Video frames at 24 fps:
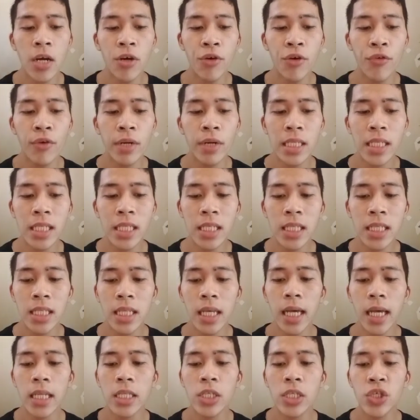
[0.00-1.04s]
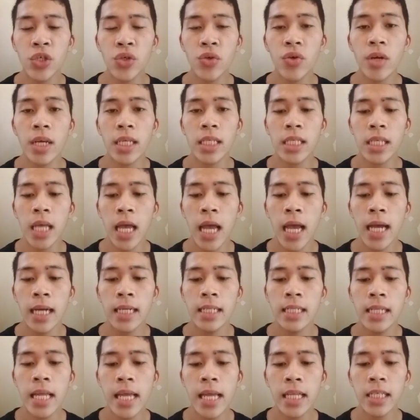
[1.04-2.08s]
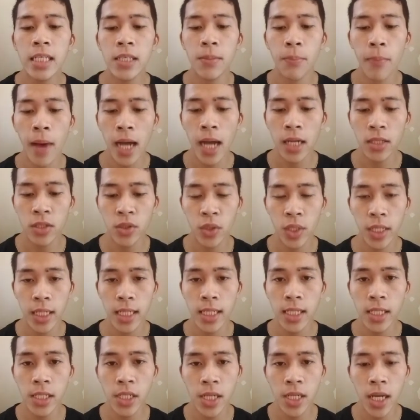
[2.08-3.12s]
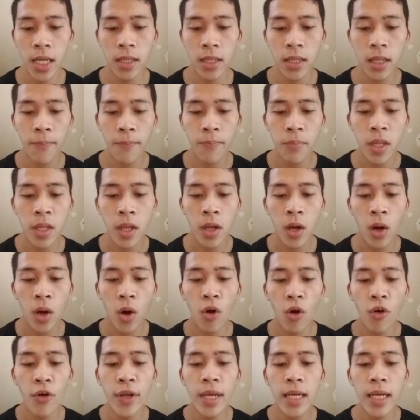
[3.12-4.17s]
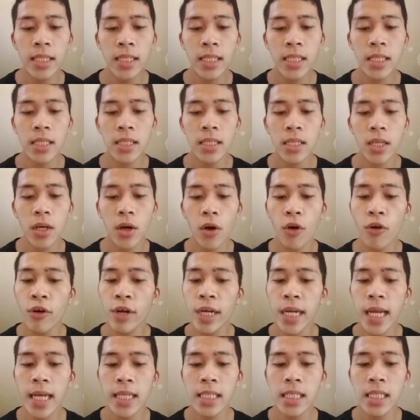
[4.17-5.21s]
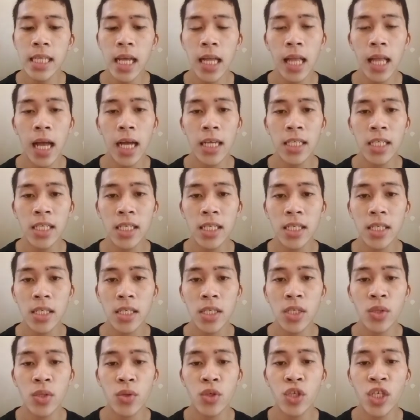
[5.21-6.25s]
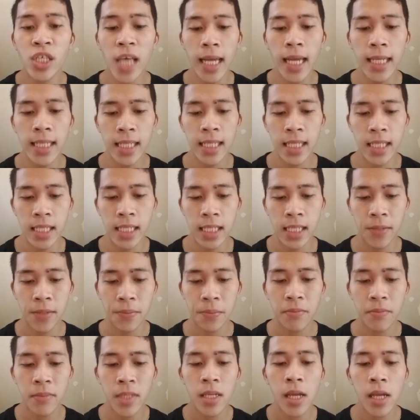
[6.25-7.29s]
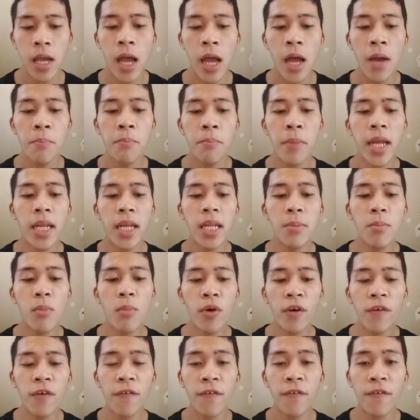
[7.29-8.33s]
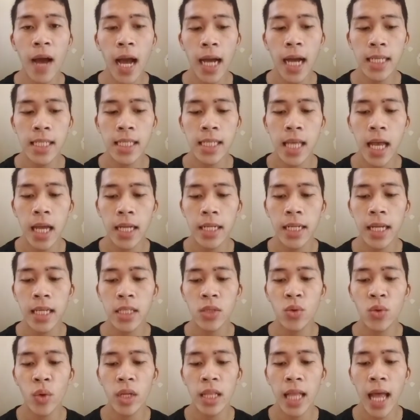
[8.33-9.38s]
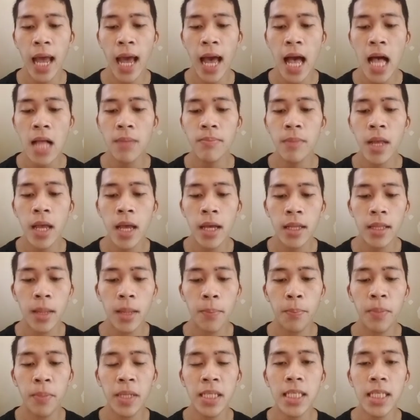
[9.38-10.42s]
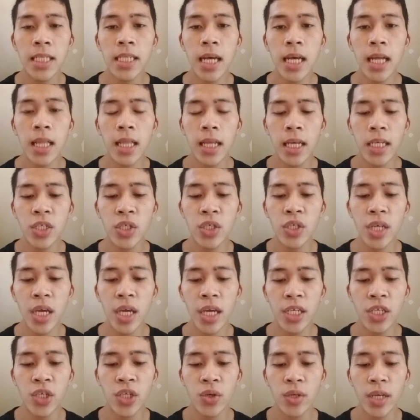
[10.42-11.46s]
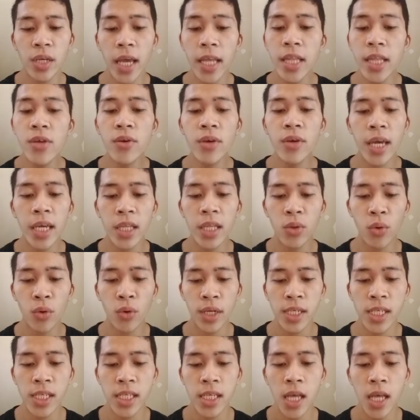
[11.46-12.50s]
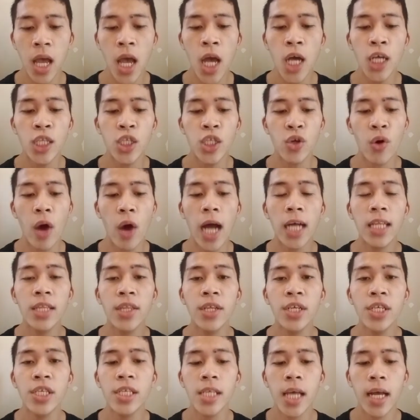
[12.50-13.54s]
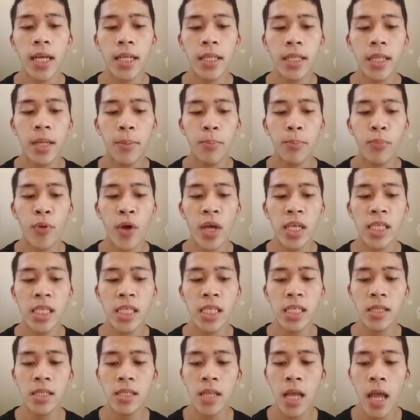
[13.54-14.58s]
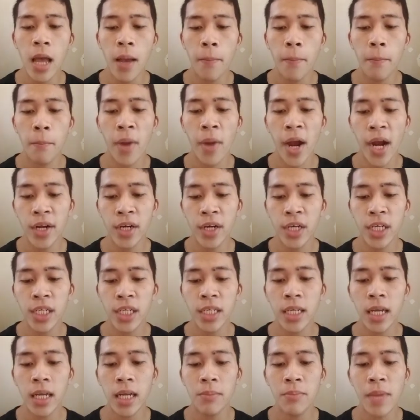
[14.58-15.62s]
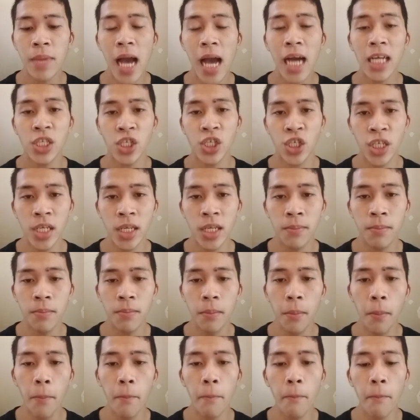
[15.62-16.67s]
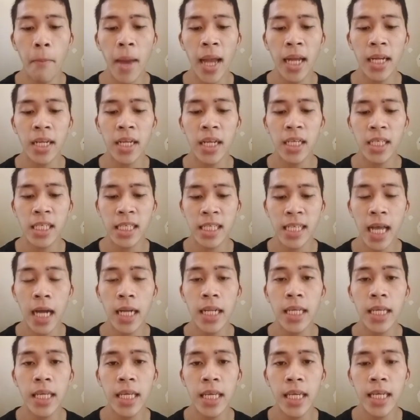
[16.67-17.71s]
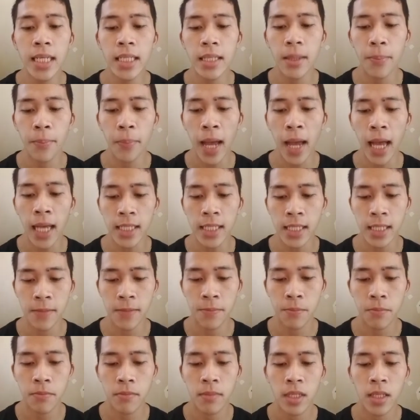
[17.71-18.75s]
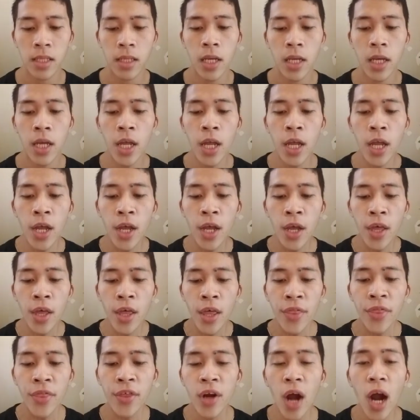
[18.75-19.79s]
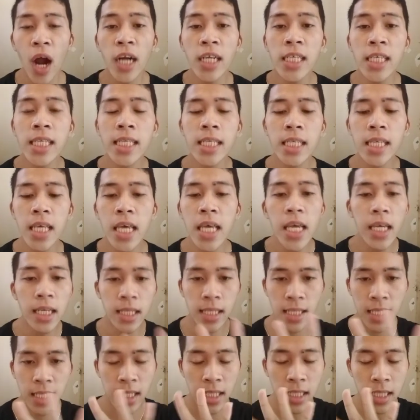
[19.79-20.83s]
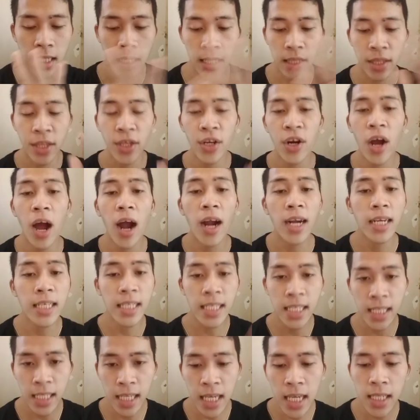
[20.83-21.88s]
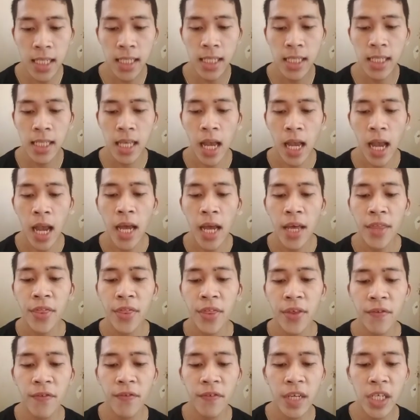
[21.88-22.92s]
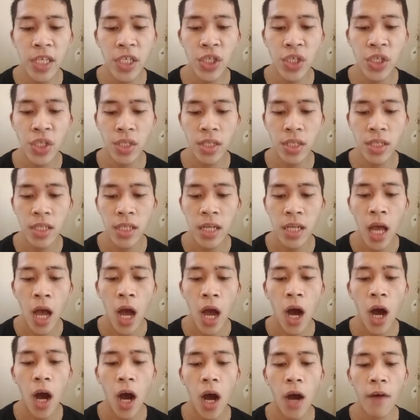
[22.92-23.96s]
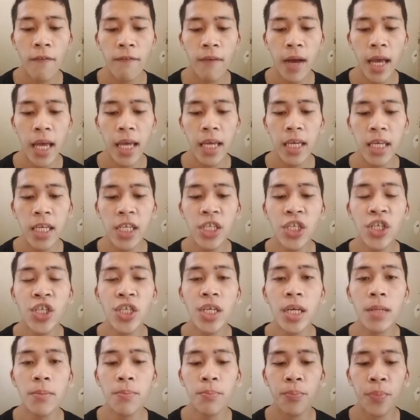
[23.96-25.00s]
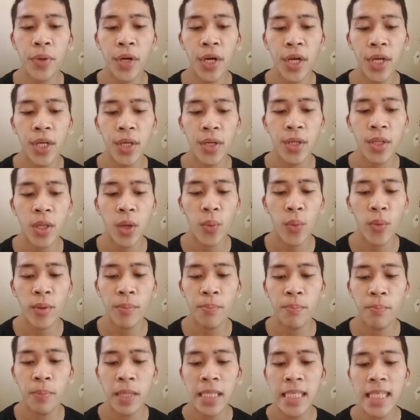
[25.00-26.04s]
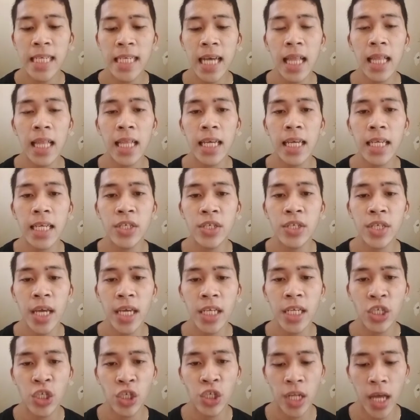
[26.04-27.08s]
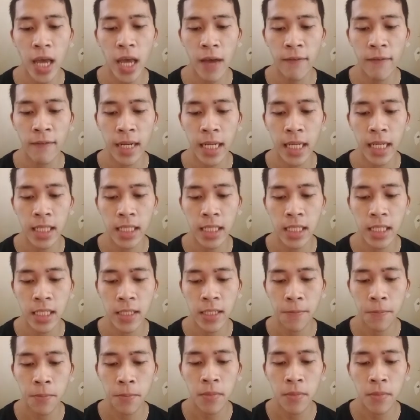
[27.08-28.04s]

recent interest dates back to ancient Orient, Oriental societies. Many more facts that will help the physical education educators to understand the present better can be achieved by the studying the past. There are six there are six division of ancient period with physical education evidence.